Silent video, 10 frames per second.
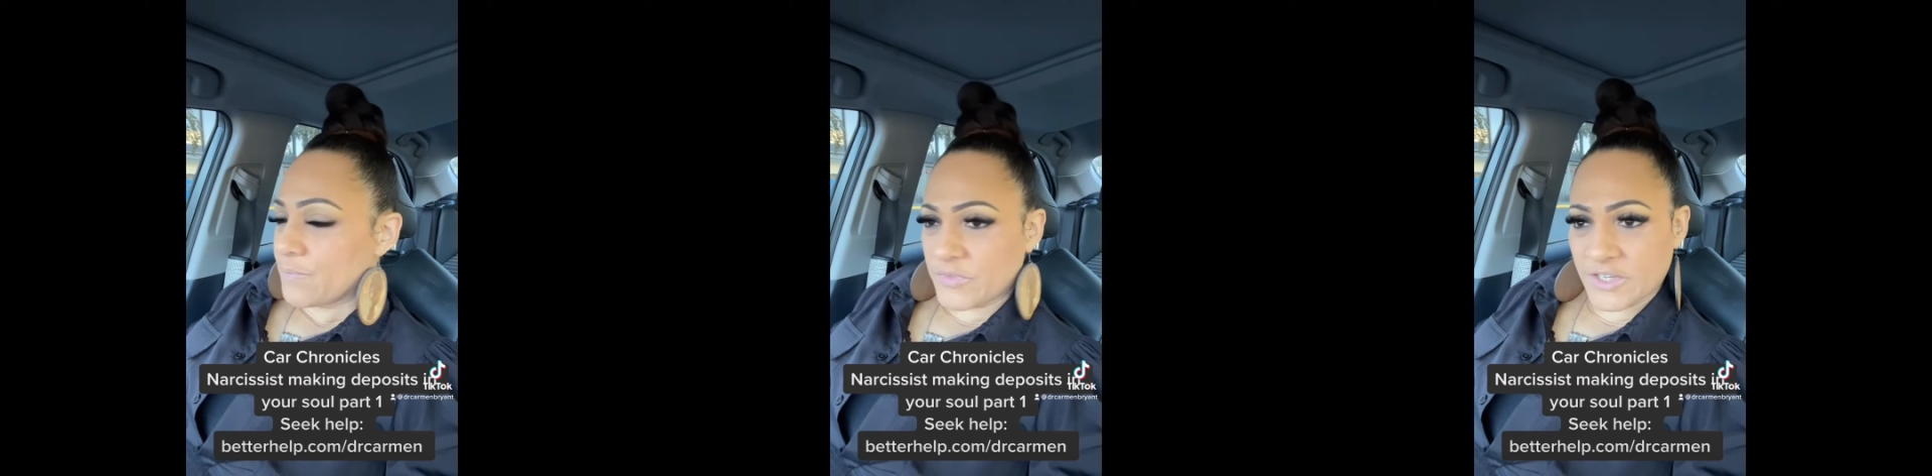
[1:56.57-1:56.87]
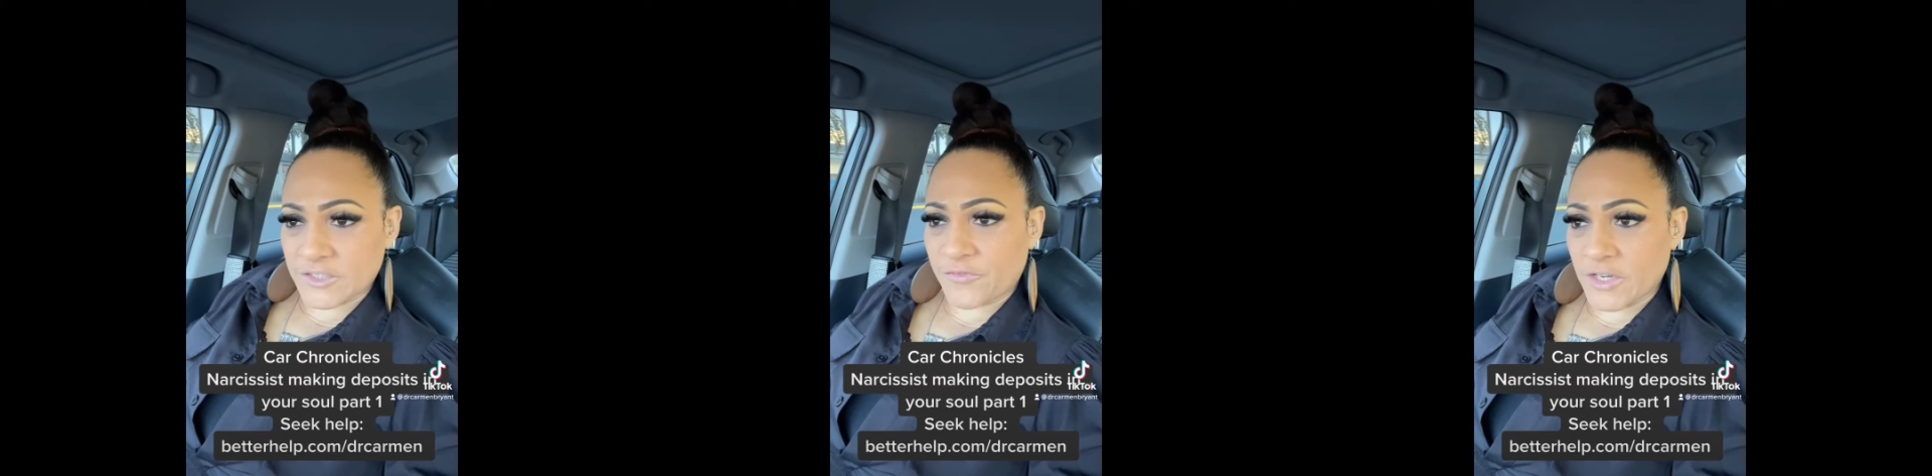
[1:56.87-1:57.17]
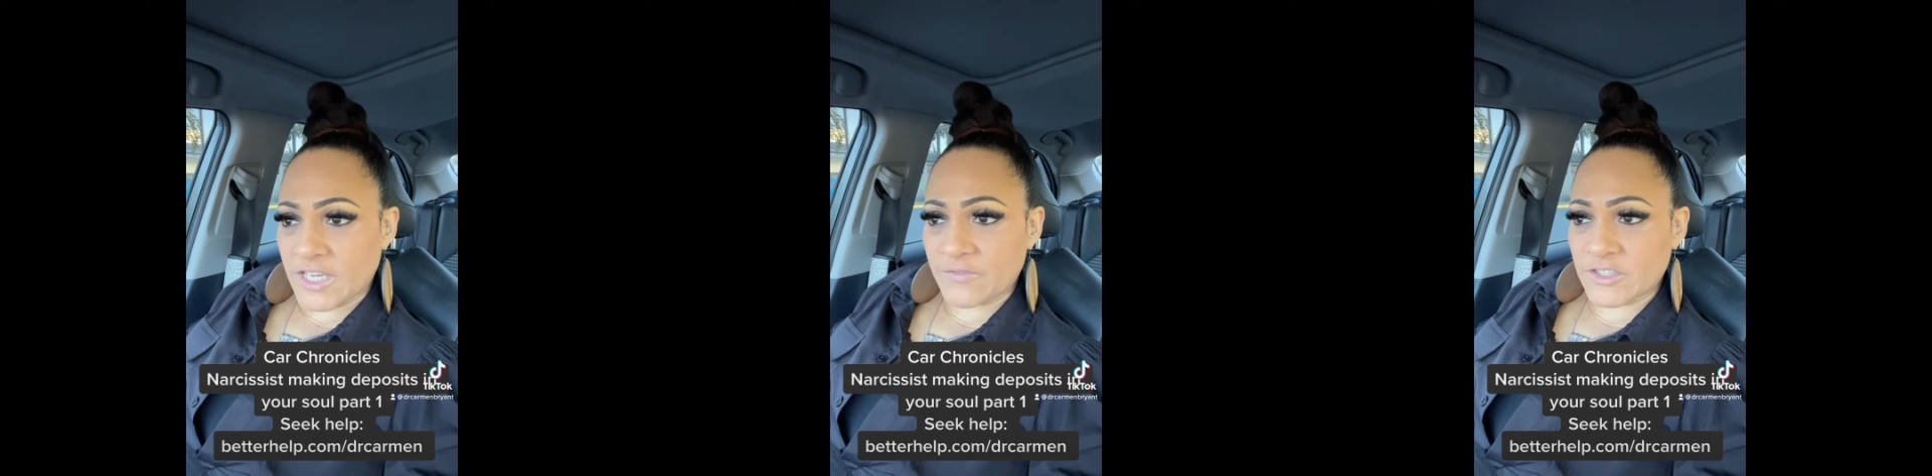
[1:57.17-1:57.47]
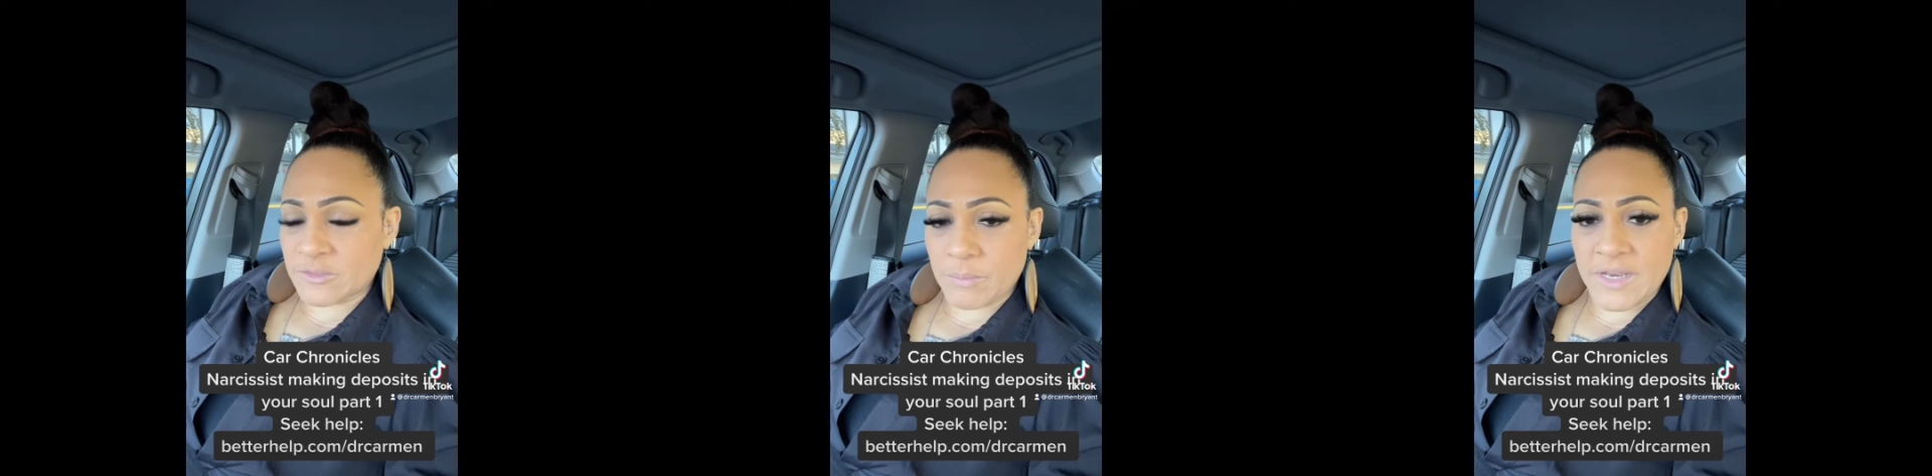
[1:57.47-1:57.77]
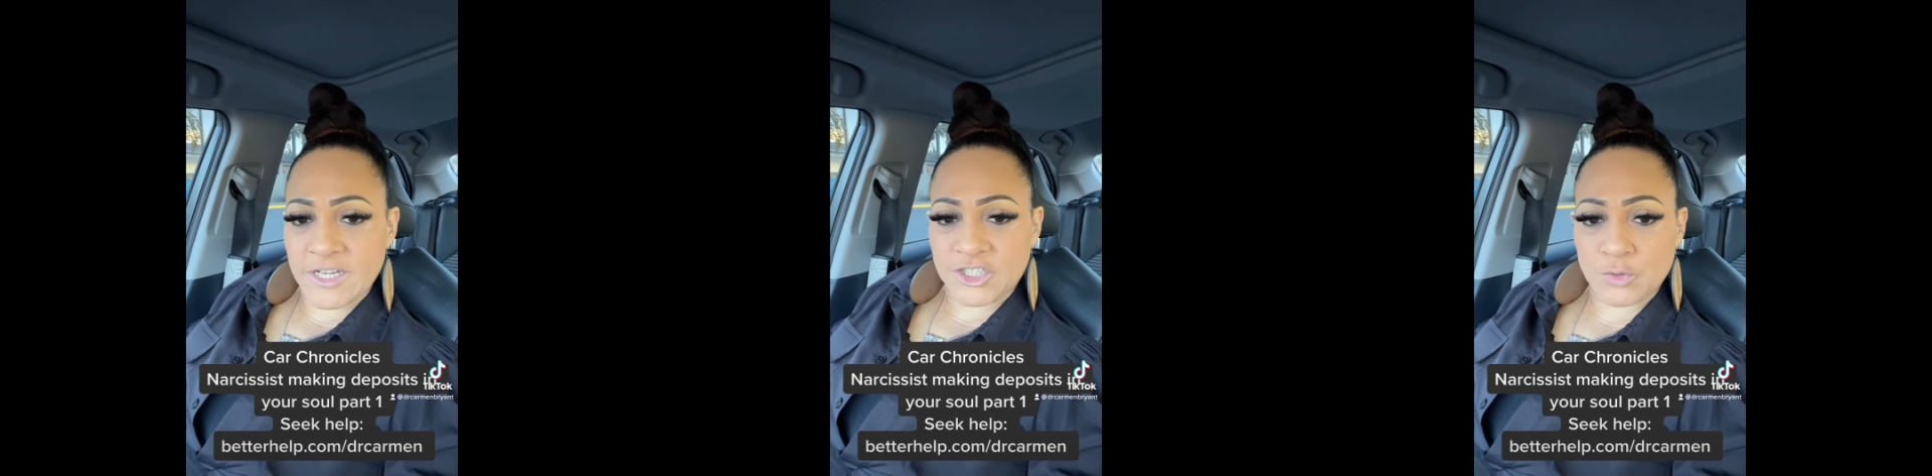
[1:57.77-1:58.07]
Does forgiveness
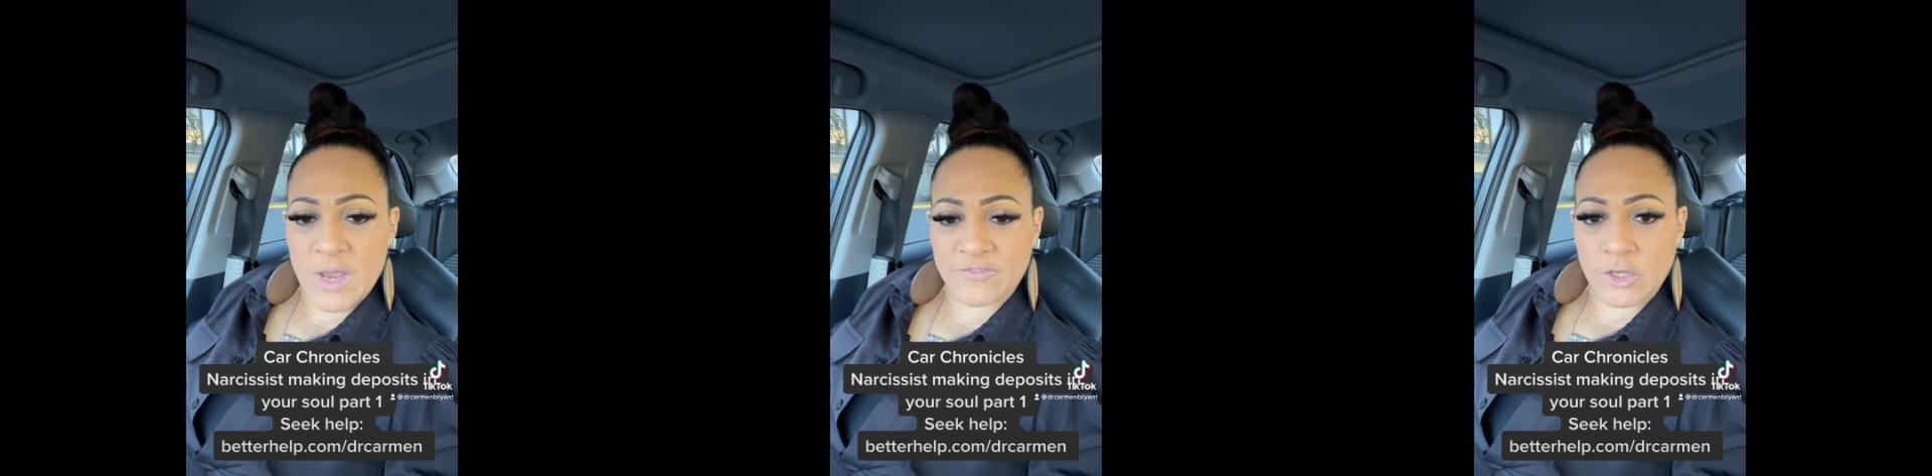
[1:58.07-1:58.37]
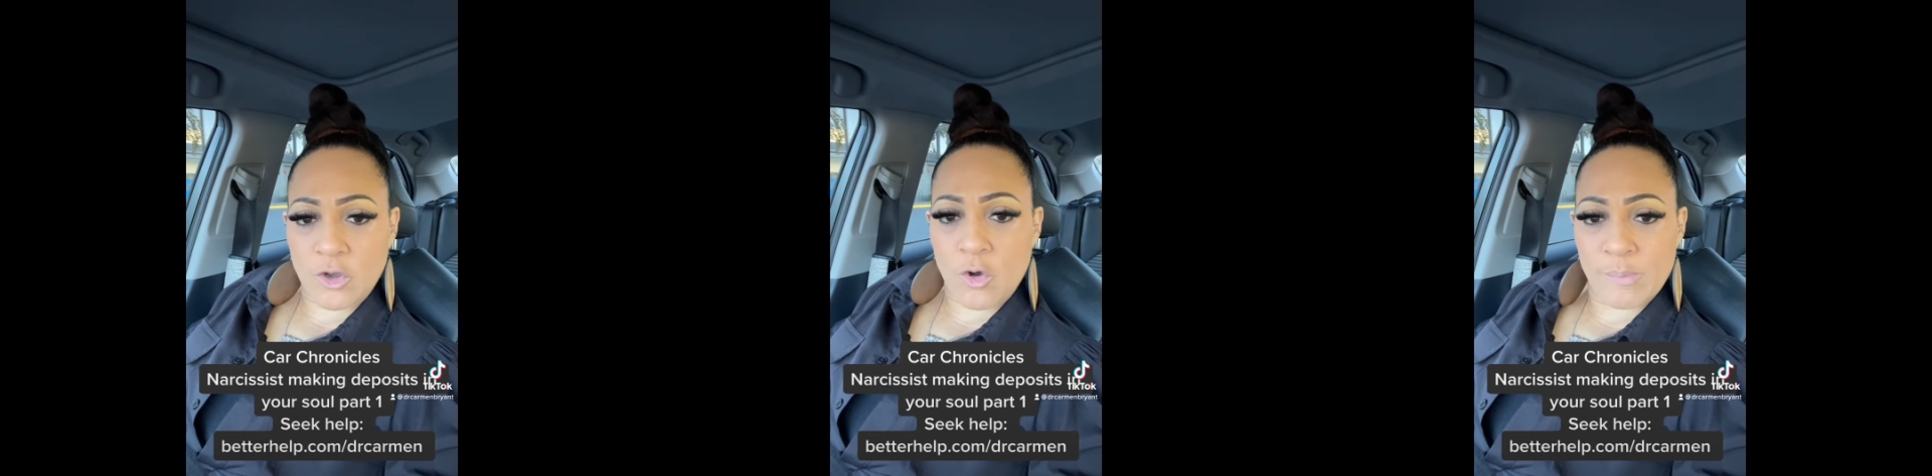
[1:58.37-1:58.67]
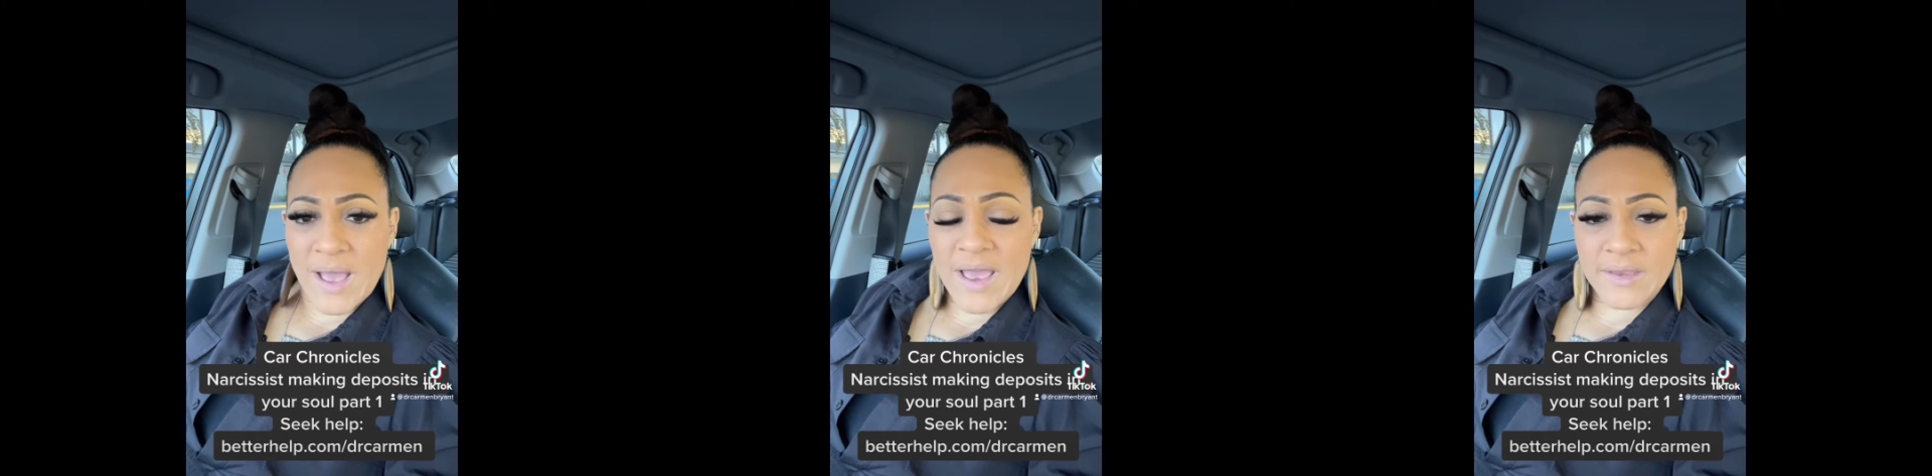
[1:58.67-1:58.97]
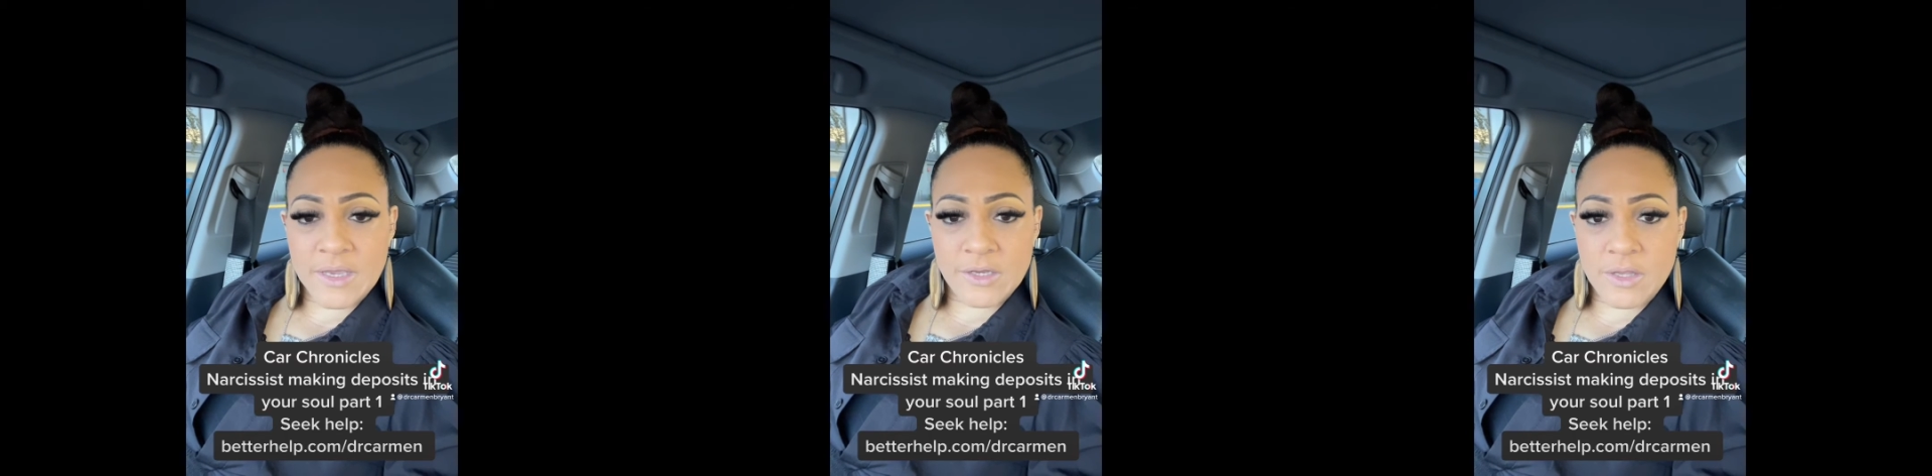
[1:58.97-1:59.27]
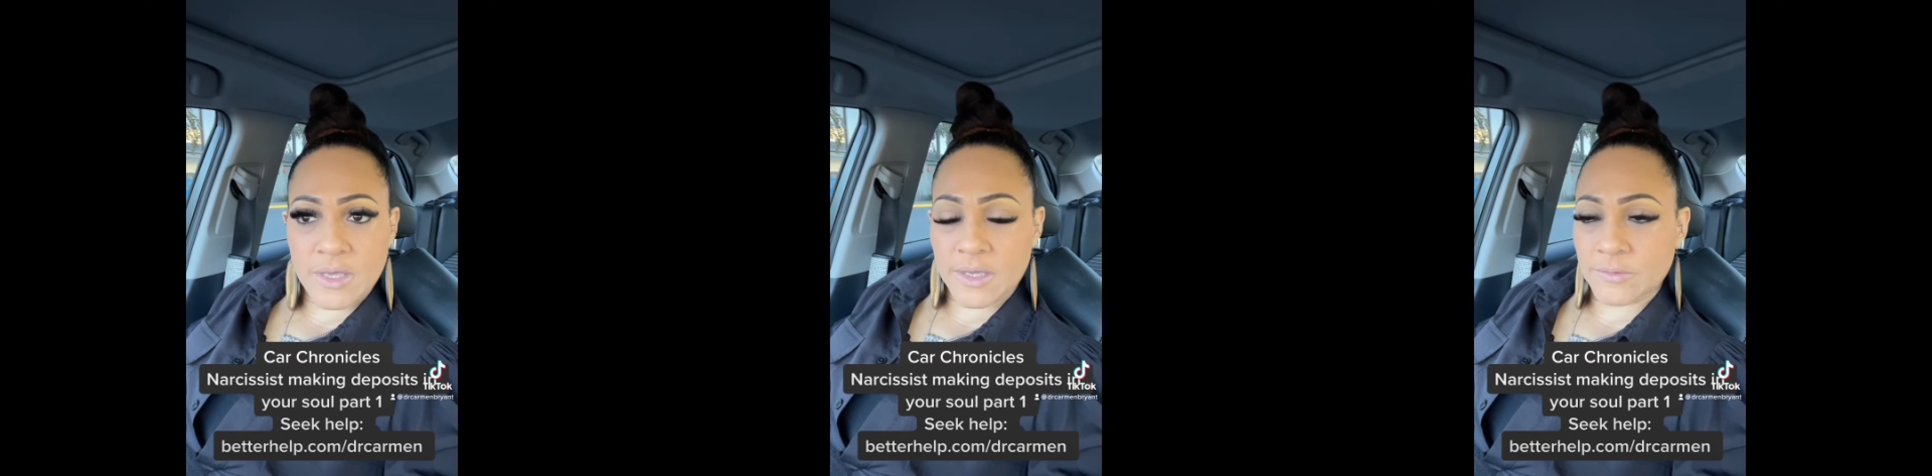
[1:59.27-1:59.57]
mean that you have to go back and,
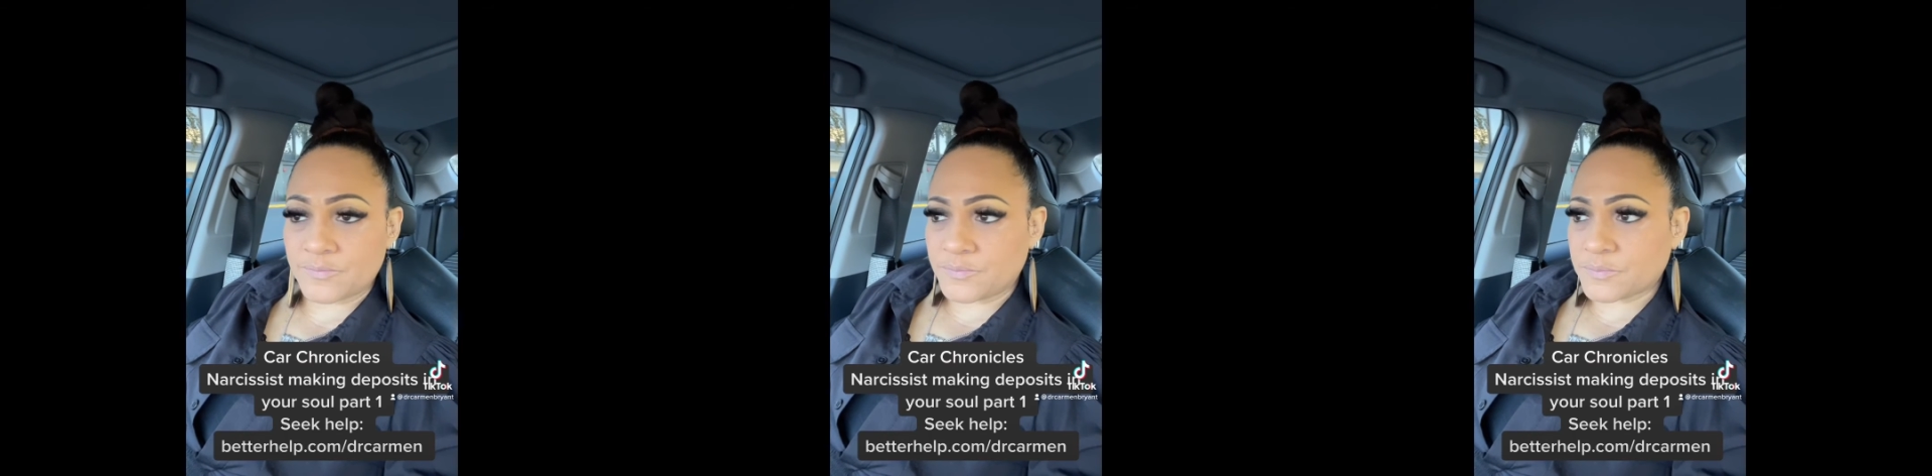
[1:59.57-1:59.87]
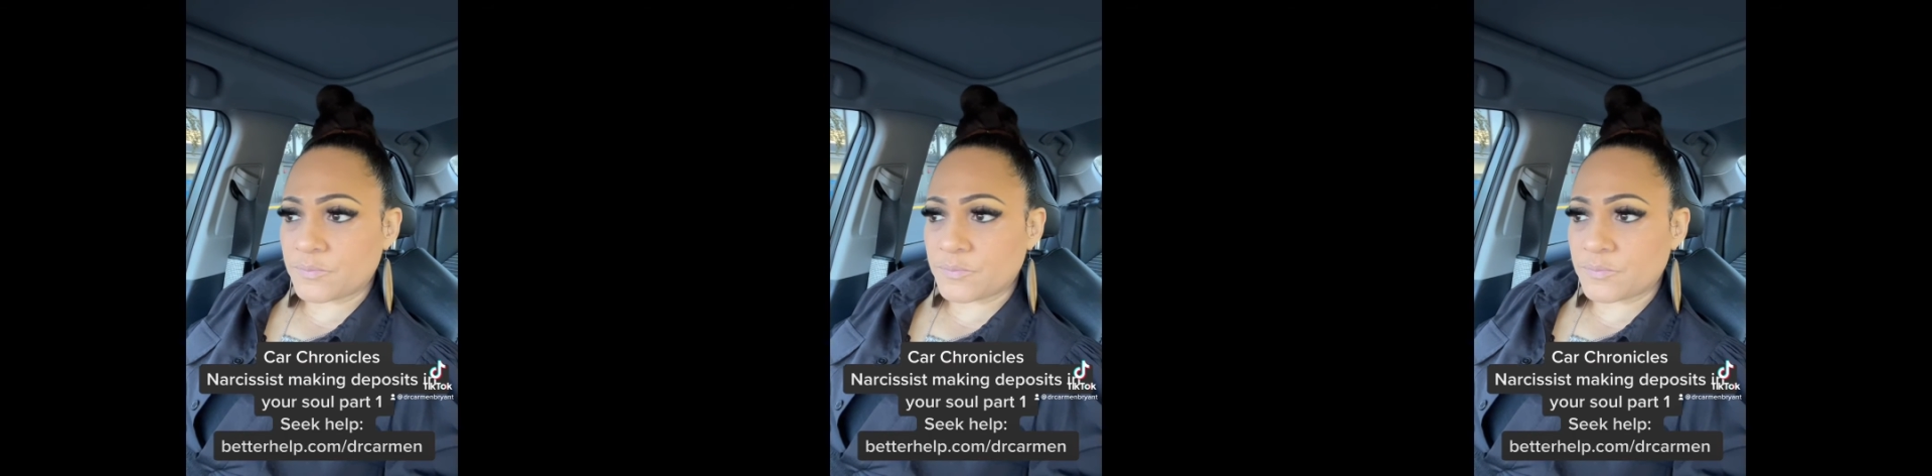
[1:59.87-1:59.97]
and,